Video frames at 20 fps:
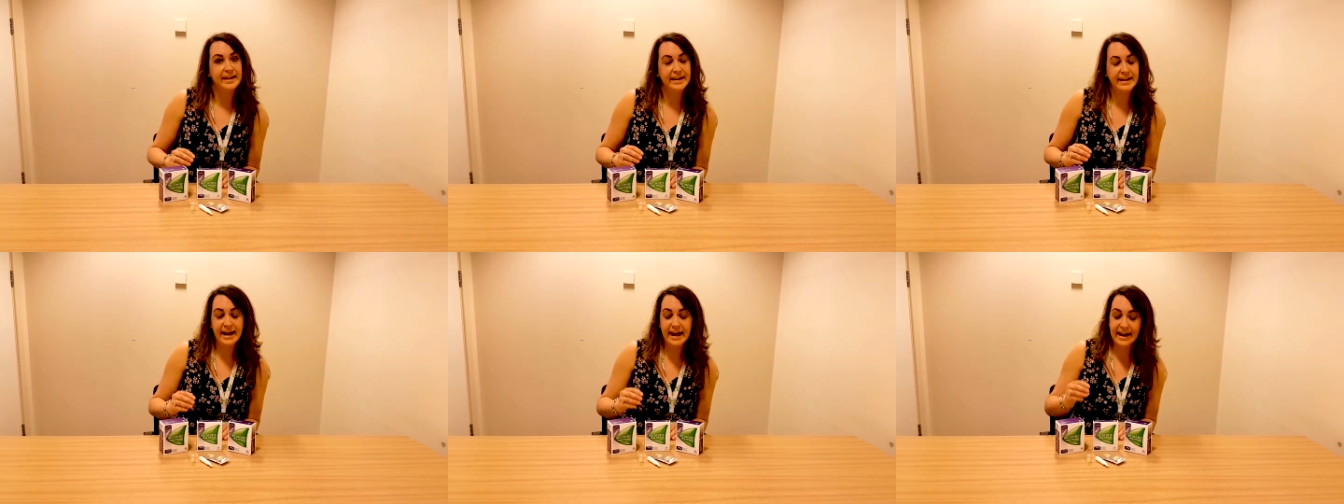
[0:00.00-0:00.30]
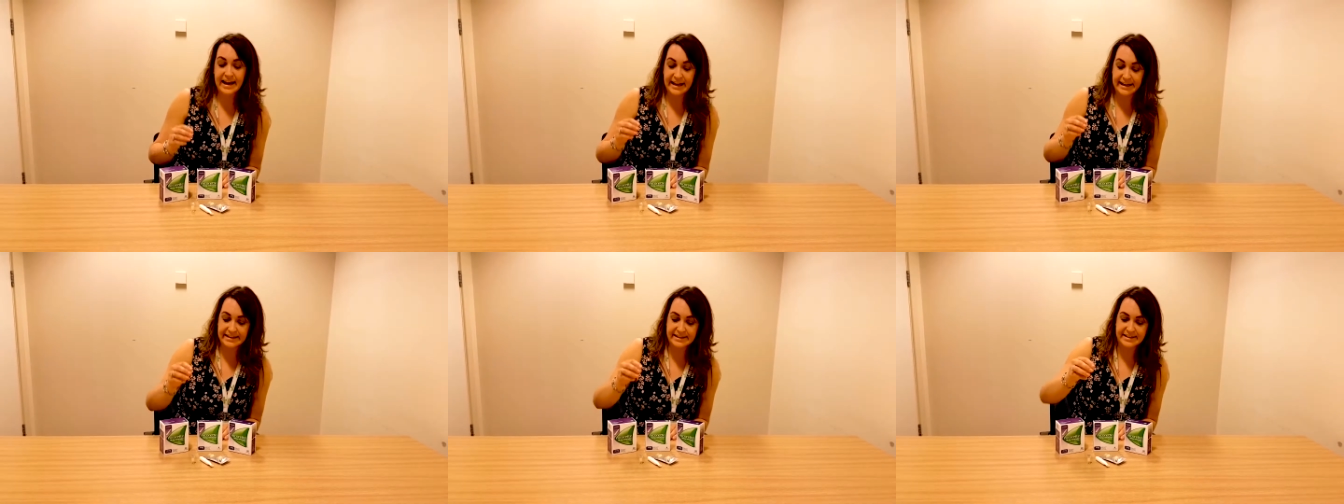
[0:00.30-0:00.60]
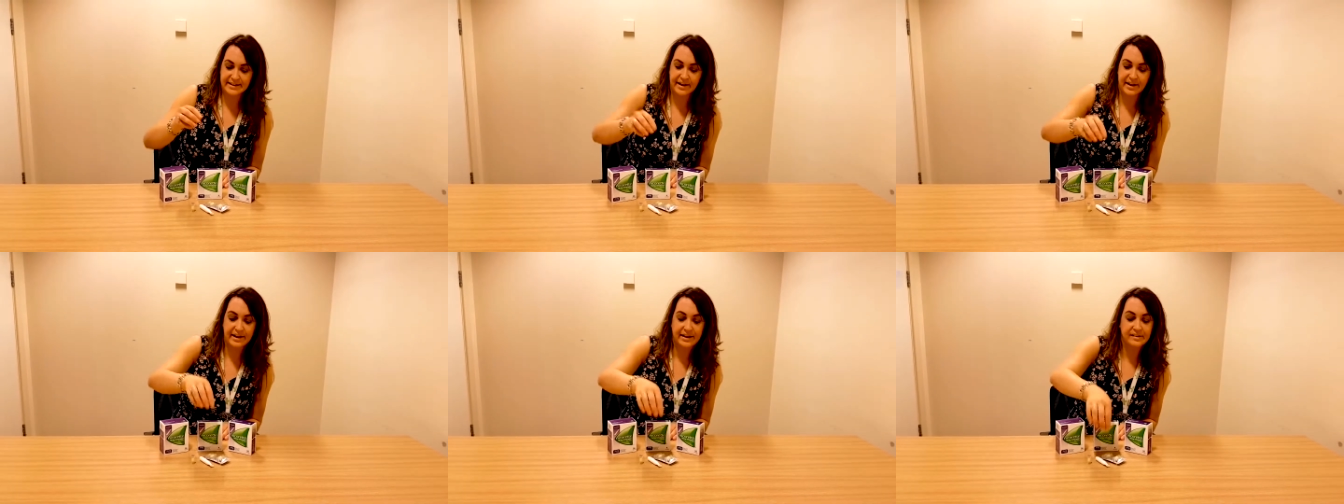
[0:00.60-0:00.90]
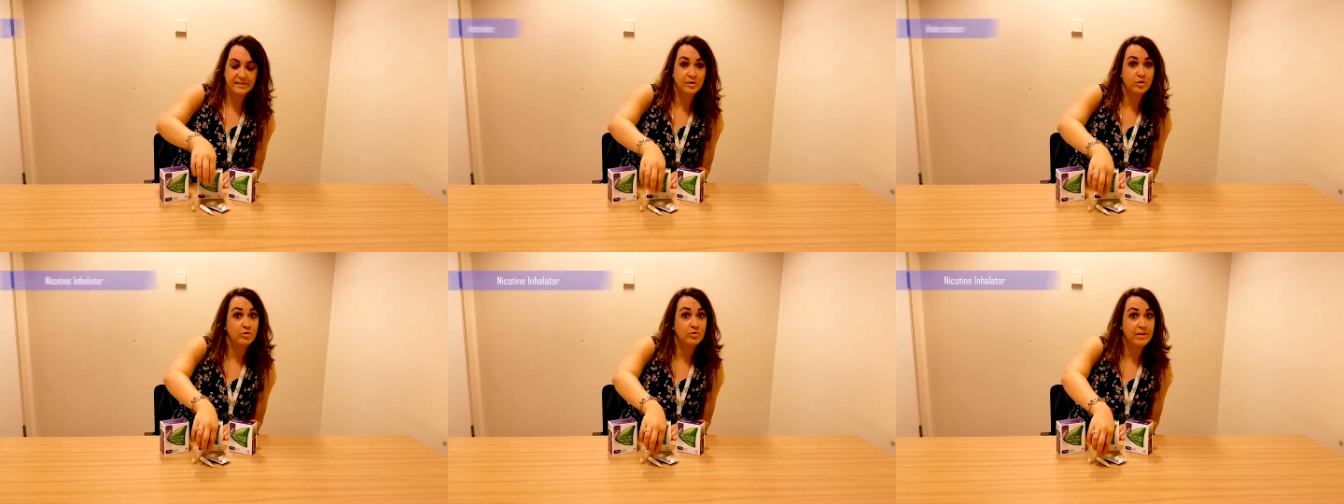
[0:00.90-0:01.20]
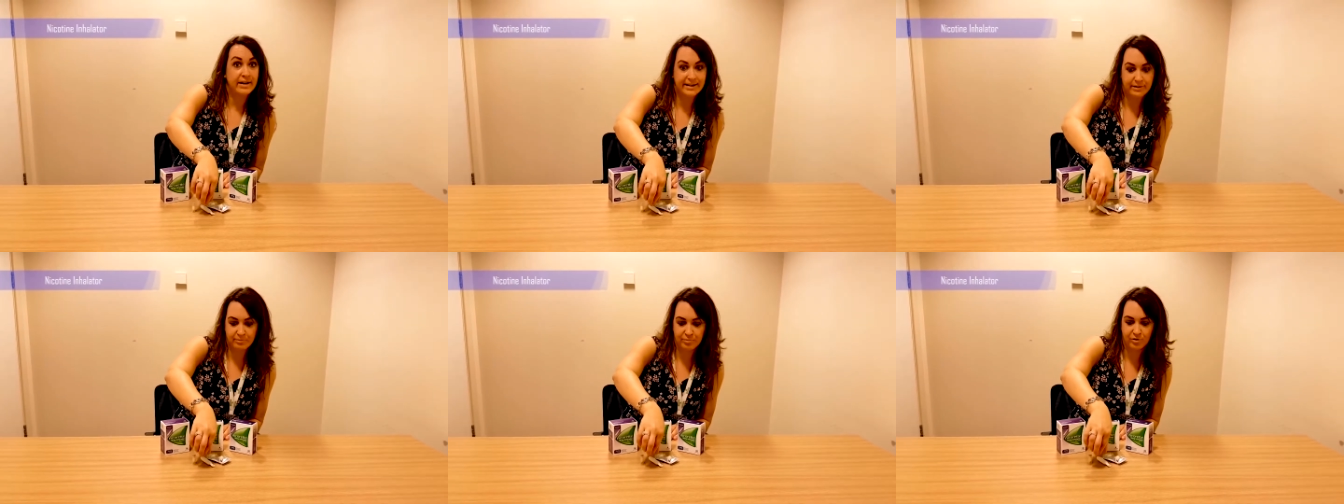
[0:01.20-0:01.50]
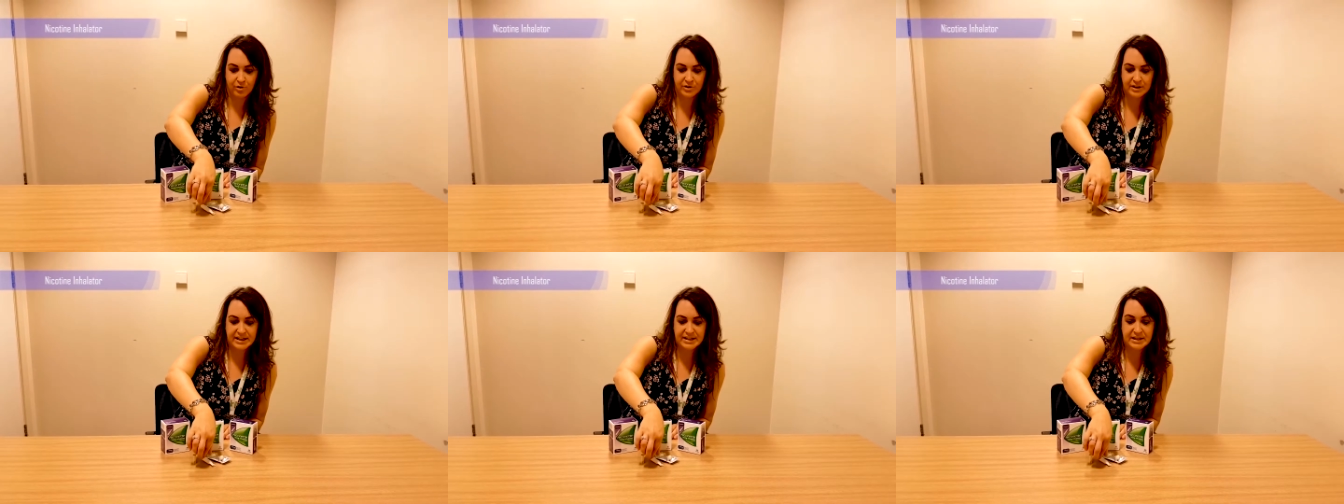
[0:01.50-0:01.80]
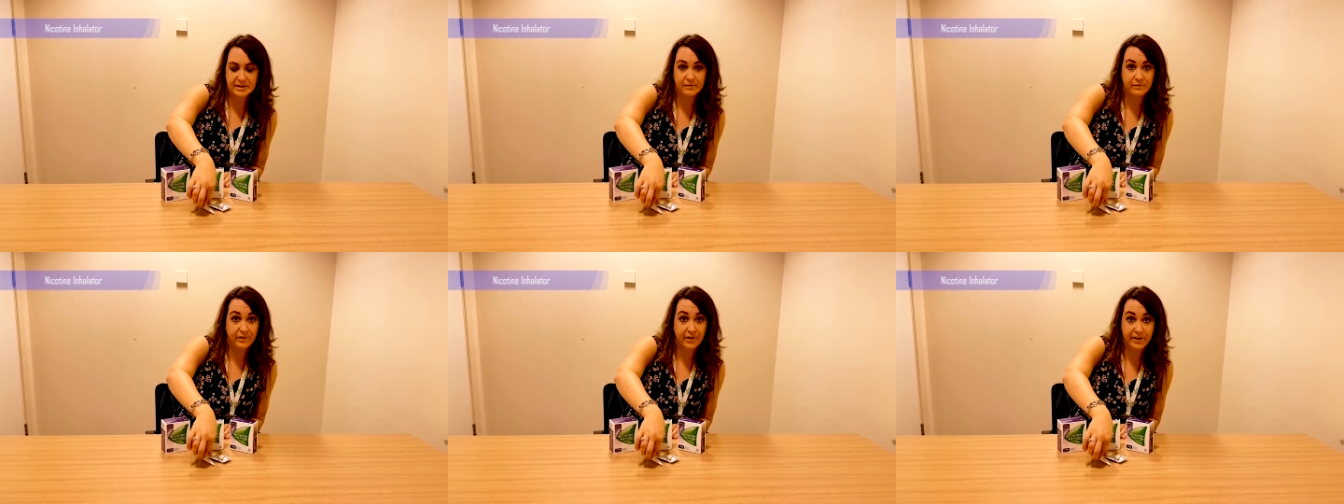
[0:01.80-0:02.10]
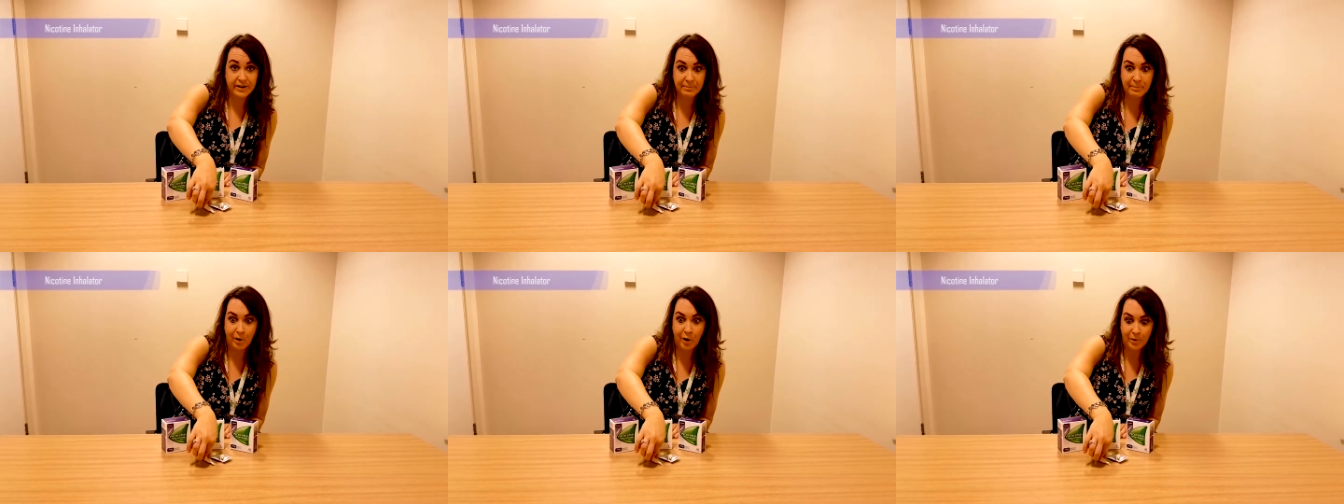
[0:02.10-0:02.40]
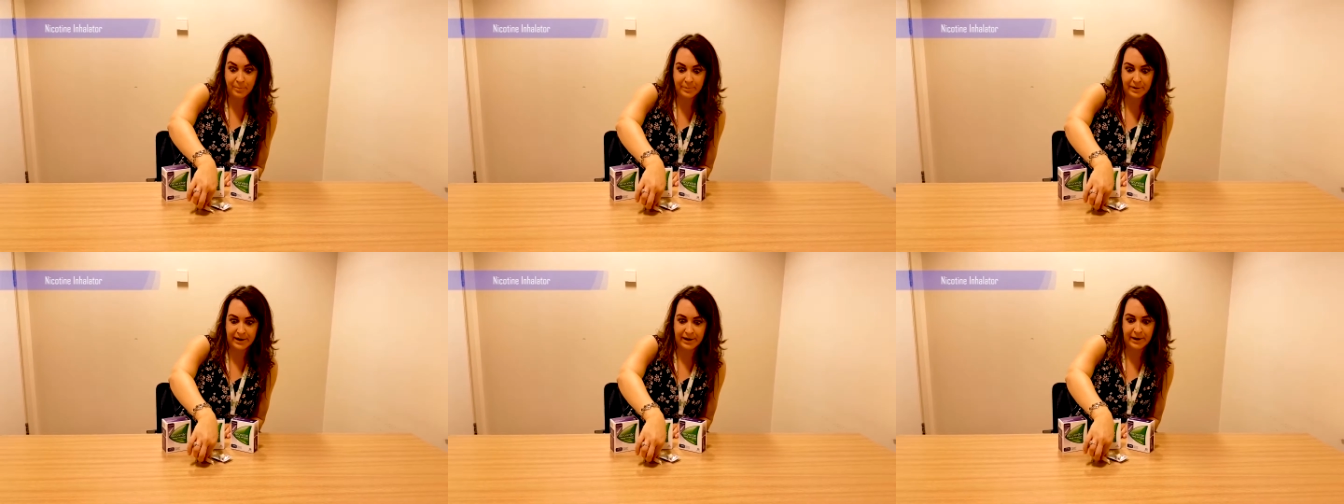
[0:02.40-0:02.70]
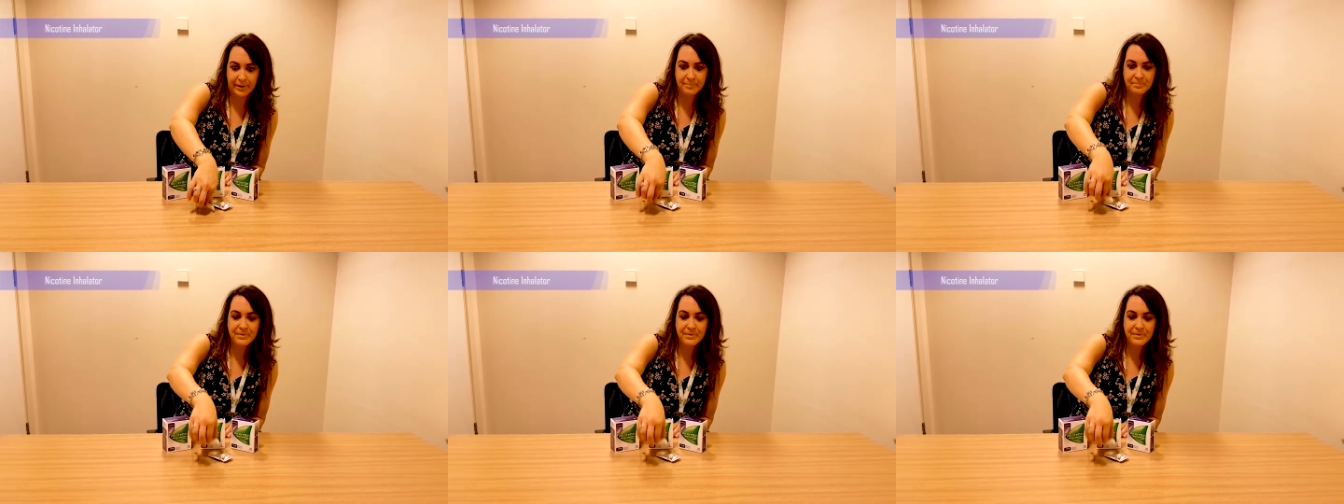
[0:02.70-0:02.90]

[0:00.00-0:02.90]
inhalator is a great product and very popular.